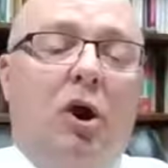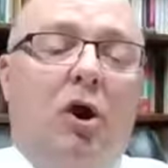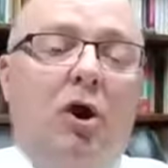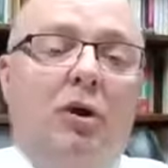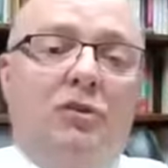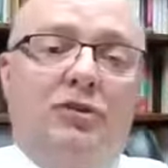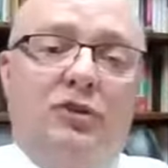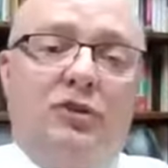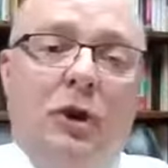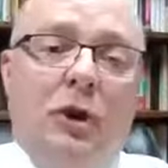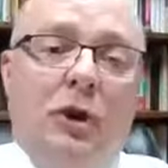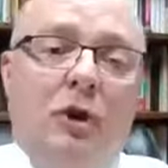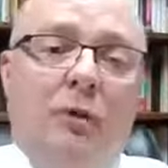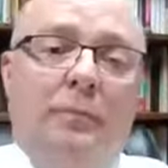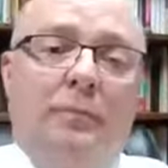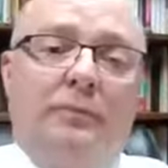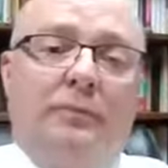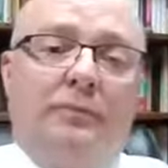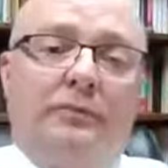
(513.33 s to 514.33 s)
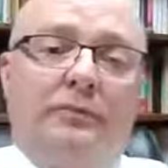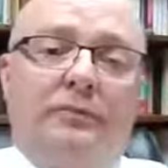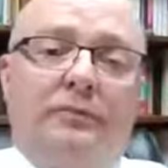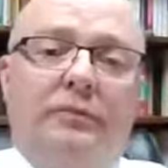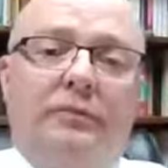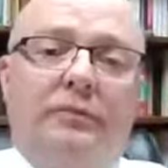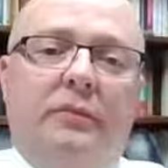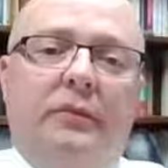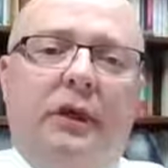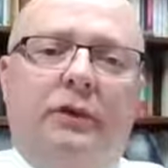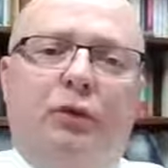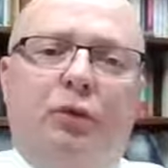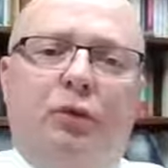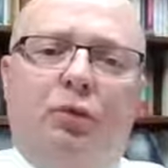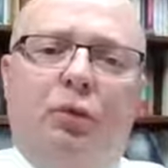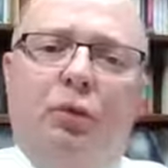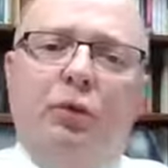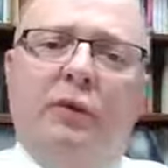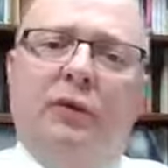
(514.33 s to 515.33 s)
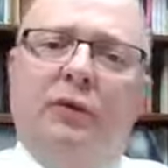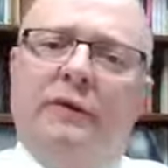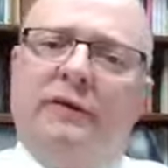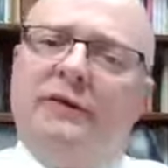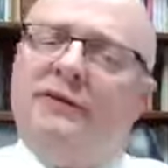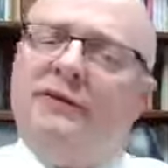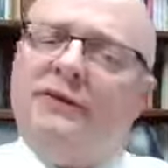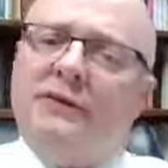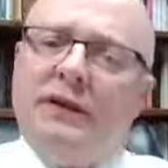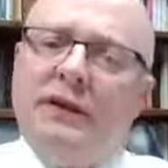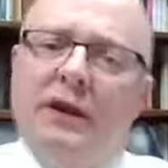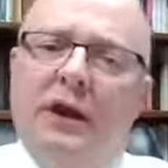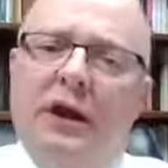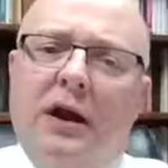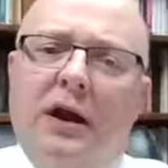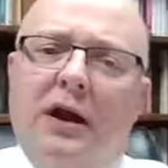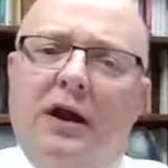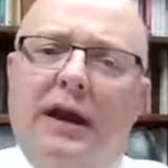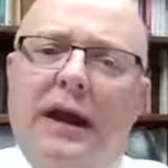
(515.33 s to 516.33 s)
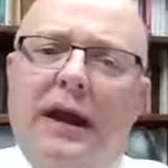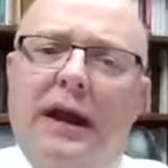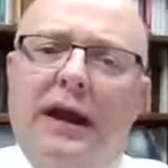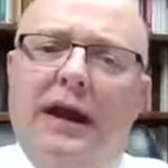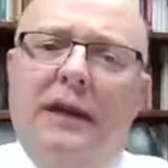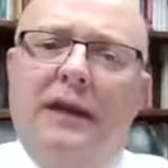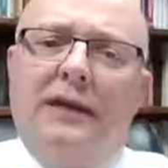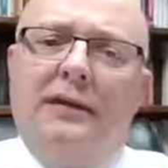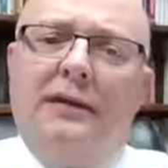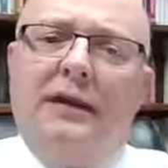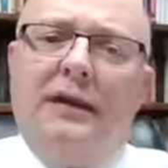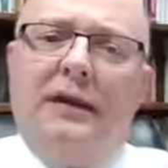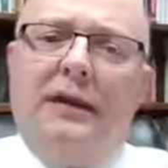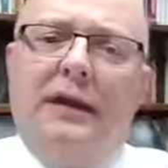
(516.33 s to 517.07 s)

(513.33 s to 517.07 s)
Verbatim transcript: but also the ruler of the synagogue had